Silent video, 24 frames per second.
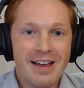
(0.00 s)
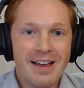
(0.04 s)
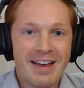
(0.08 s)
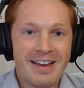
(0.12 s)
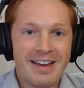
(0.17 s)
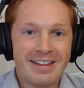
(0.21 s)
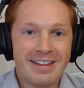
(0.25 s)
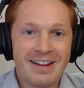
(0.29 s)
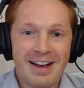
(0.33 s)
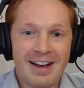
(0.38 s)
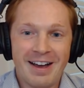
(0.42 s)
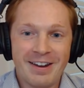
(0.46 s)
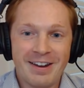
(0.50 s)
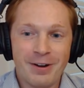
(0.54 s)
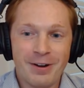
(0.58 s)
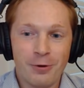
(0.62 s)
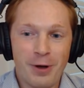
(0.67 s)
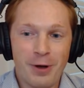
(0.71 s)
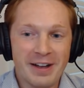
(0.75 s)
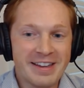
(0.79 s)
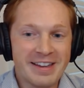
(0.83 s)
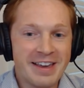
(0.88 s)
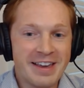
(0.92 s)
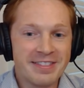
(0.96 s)
And I
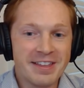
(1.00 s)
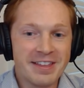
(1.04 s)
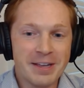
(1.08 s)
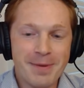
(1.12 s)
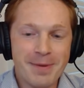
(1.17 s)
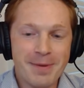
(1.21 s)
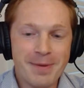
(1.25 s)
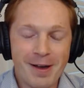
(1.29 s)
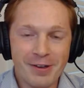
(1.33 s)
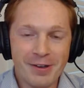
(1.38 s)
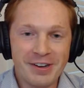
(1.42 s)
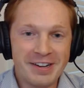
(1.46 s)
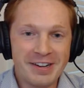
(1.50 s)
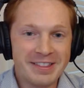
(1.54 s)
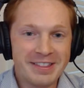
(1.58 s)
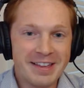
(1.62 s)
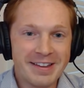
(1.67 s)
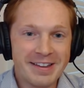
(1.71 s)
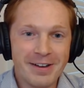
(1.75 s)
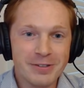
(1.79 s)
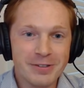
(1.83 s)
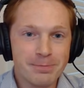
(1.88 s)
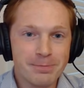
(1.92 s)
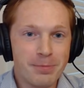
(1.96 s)
don't, I can't think about
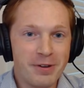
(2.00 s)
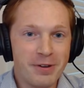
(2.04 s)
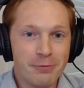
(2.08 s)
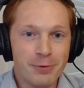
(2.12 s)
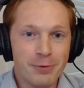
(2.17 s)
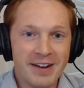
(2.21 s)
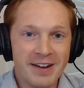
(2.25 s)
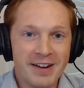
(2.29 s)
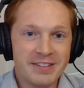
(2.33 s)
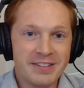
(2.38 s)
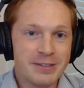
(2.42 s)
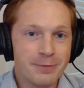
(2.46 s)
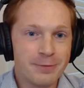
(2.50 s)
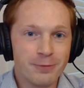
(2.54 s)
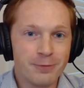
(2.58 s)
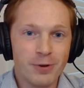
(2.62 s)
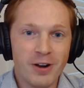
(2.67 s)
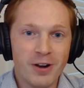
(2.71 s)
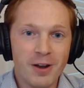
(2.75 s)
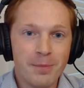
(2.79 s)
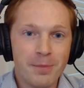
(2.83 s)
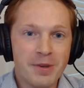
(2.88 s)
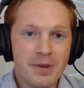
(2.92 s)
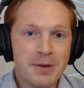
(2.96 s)
anything else but right in
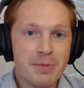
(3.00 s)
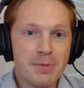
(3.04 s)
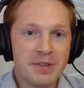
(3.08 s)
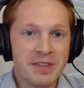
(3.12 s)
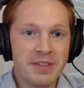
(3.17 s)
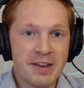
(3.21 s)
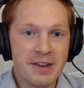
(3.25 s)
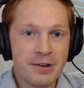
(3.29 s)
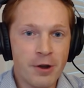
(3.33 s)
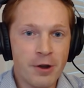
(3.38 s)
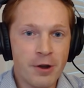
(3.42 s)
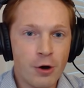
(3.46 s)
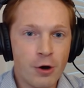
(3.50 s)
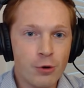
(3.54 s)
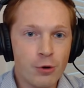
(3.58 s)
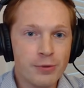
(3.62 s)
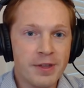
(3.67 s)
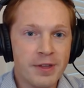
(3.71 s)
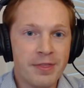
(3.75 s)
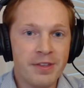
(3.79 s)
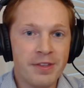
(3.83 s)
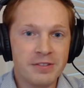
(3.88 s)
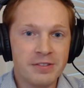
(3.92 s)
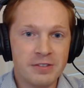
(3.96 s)
front of me, but they know
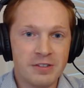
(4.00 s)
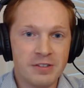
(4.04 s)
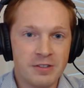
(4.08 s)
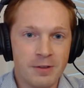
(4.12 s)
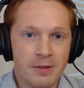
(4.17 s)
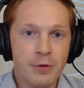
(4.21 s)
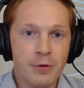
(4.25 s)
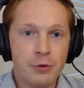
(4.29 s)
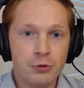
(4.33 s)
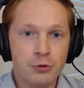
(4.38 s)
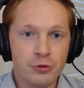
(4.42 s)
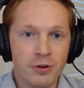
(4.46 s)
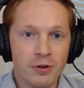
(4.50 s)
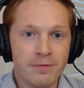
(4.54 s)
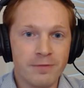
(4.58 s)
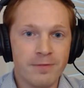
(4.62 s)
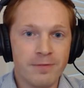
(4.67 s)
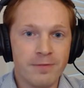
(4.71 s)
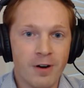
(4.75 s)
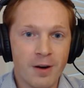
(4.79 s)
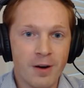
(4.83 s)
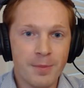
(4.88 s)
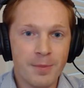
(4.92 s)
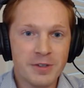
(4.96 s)
that this is the future
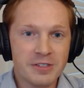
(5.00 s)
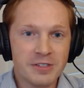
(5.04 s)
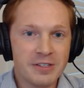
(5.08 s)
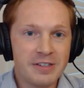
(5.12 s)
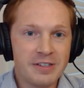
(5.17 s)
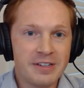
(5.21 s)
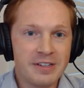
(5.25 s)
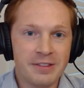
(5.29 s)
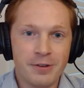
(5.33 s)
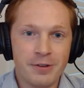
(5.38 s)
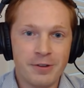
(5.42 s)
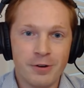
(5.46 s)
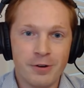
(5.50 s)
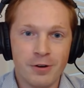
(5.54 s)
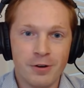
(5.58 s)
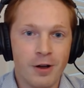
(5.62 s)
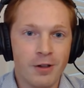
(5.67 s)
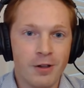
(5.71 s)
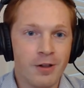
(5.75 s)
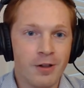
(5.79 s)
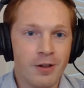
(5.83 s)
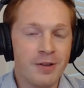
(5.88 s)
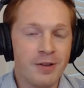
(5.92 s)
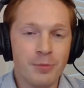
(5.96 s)
of pharmacy and they're
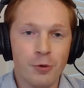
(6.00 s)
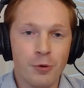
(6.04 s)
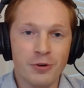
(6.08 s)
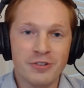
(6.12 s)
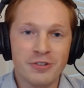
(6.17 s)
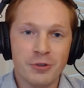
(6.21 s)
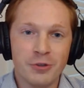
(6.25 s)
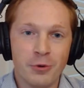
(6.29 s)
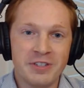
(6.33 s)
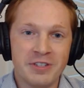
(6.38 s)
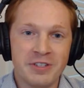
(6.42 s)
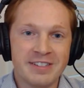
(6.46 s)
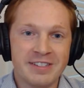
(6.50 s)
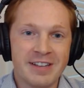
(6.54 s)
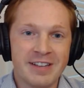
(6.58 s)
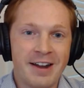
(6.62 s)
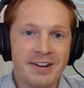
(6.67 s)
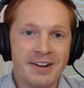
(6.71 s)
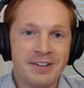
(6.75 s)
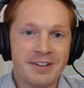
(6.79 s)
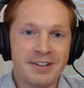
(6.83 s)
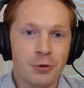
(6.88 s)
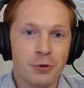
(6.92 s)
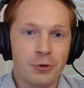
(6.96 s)
all on board. So it's
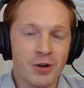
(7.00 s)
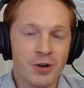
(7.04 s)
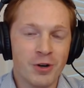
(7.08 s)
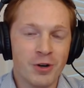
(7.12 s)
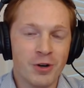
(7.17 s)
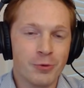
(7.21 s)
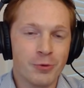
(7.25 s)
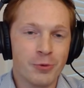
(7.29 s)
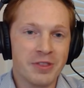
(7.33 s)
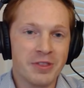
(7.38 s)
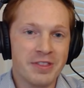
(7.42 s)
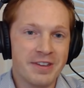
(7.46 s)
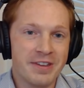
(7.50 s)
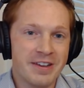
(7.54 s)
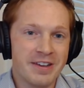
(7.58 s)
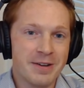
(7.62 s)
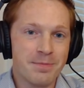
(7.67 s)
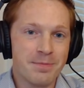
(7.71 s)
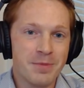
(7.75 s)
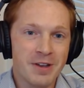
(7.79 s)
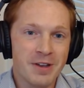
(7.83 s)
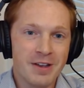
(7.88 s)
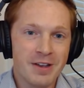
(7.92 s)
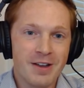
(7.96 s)
exciting to work with
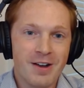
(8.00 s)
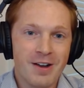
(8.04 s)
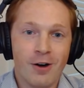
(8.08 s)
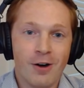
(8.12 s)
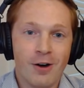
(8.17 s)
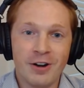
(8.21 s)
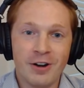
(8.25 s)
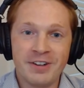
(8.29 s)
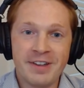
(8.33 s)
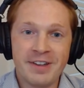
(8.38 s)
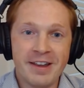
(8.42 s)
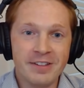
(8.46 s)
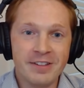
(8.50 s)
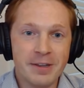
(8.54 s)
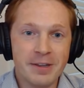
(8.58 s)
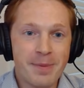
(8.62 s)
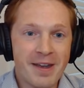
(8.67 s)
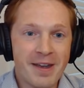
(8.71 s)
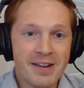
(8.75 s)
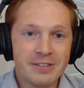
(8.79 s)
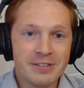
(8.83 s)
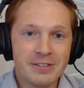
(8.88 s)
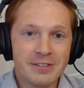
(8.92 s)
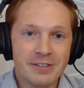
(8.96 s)
them on a daily
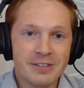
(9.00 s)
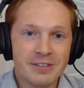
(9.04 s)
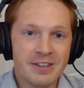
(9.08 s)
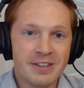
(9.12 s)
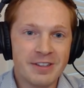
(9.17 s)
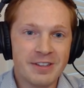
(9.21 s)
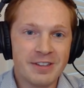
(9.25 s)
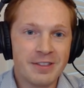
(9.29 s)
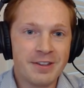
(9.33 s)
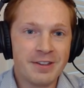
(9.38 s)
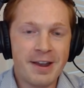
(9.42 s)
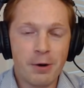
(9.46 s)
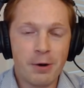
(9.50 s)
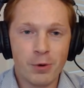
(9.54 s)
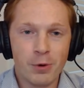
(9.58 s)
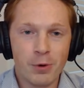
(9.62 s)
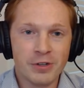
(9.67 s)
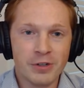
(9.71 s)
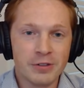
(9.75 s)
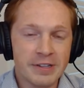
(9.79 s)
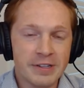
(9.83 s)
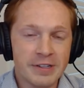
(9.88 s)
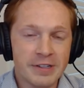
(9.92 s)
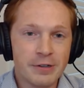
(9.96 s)
basis and the
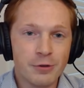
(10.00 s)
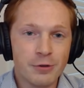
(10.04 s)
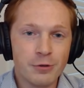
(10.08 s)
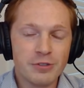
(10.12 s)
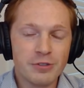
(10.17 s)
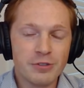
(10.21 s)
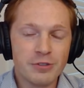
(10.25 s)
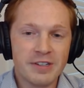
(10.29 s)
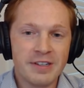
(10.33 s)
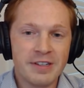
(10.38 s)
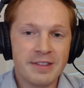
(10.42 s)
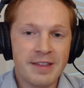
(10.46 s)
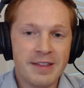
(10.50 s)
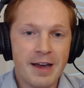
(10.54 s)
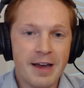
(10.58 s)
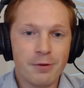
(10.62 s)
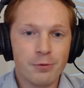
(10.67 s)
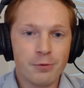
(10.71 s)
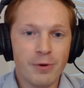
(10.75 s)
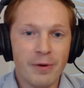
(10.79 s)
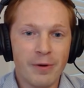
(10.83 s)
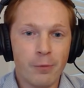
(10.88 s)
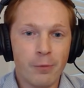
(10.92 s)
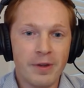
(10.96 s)
network leaders in that,
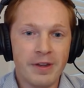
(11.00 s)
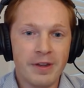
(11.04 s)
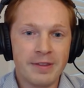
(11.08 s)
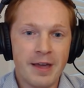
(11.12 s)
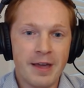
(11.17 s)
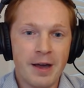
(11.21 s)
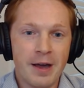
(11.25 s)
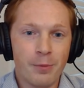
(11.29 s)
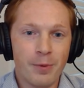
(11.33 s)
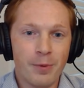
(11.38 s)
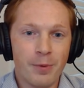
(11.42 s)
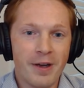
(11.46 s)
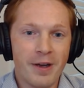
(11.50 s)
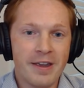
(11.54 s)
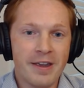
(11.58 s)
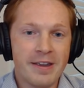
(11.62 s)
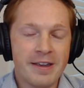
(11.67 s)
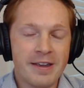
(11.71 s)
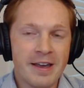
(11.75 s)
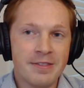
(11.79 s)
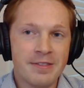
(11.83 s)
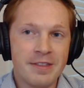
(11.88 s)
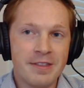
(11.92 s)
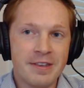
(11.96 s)
in that
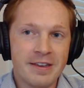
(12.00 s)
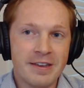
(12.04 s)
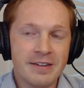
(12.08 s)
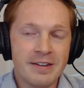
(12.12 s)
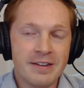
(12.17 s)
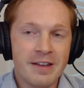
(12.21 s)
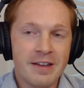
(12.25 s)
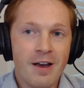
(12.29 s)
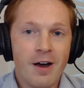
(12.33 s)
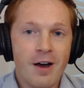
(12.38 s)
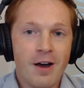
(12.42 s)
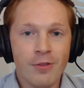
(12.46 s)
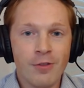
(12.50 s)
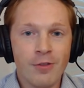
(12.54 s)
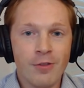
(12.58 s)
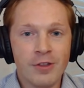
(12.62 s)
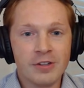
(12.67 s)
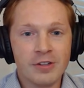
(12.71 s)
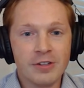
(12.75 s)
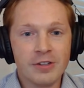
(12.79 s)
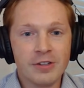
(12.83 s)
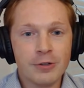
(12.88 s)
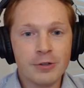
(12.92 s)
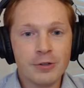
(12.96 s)
way. And then on
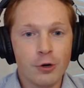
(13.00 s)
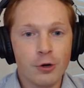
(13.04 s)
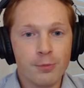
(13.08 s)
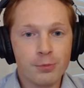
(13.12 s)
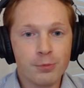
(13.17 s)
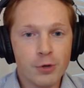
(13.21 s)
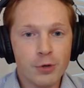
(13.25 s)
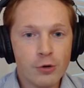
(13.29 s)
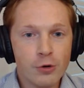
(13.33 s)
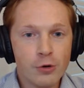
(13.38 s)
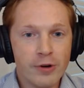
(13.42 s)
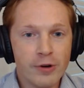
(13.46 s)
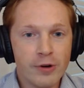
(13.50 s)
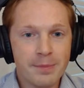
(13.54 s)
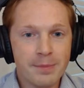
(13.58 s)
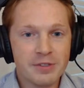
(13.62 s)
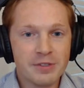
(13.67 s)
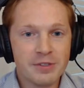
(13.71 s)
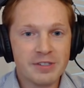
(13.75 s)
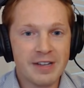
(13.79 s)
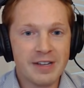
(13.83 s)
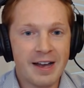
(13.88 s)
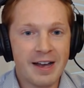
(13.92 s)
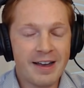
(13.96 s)
the clinical program
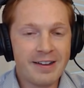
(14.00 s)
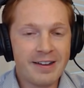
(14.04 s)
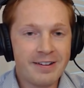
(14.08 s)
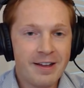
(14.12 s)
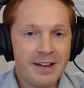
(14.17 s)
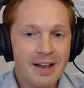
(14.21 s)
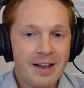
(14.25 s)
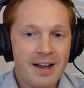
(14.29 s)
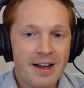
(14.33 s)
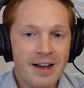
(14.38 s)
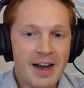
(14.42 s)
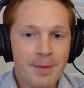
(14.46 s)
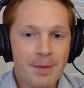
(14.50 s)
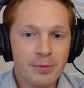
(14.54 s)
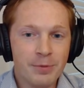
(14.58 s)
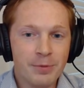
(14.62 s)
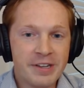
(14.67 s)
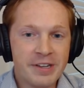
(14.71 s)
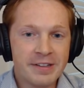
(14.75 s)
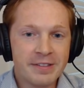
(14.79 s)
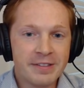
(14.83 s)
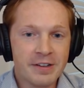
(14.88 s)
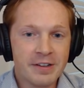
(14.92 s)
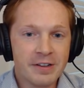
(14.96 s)
side, I'm
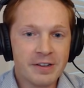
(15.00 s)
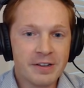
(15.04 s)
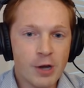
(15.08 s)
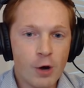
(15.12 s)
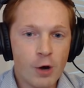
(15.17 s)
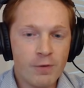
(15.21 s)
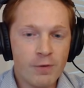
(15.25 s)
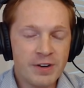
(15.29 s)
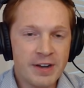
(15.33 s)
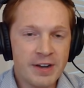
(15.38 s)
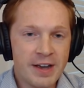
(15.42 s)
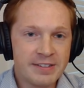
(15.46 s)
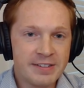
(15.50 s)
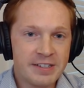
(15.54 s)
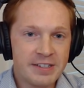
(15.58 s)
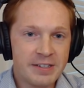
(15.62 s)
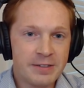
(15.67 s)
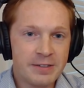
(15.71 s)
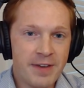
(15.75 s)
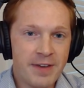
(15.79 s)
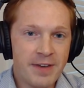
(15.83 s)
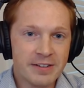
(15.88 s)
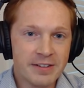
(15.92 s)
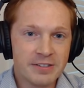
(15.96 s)
leading the COVID
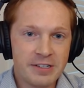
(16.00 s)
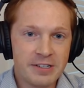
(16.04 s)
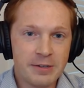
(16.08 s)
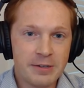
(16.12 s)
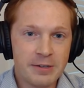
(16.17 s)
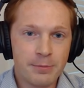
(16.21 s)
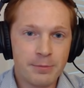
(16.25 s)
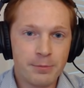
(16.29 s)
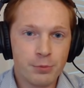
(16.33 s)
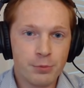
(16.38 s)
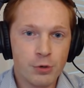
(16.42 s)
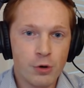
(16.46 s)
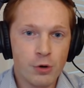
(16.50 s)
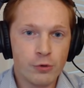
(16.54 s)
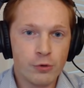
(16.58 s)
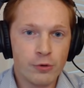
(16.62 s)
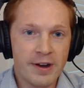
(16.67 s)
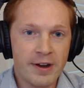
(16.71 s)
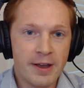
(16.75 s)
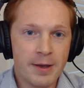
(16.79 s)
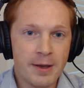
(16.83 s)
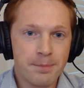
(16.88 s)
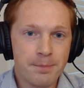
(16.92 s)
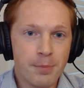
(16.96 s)
nineteen vaccine
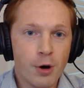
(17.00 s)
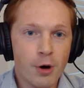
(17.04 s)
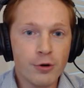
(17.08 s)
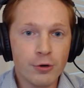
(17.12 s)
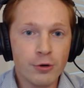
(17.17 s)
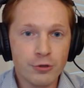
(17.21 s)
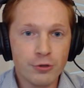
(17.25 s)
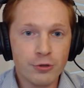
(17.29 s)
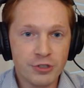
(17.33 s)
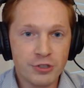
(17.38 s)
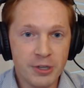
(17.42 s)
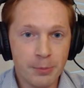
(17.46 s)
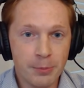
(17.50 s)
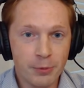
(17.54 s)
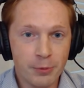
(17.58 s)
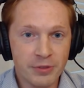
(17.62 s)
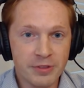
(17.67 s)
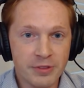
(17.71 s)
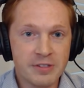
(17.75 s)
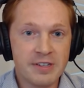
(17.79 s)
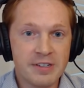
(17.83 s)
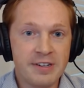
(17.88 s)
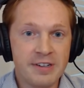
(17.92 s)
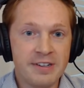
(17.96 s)
program partnership
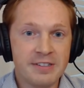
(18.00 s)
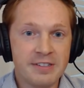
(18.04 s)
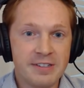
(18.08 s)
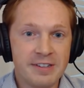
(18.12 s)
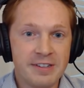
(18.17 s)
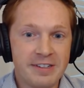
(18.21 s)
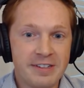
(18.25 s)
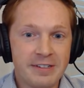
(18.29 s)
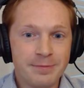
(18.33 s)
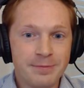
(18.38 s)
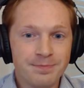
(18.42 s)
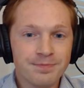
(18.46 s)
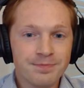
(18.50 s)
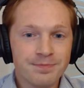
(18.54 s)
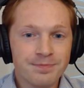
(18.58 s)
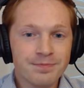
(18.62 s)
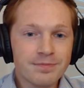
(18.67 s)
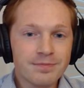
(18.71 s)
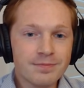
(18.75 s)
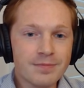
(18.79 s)
with the C D C.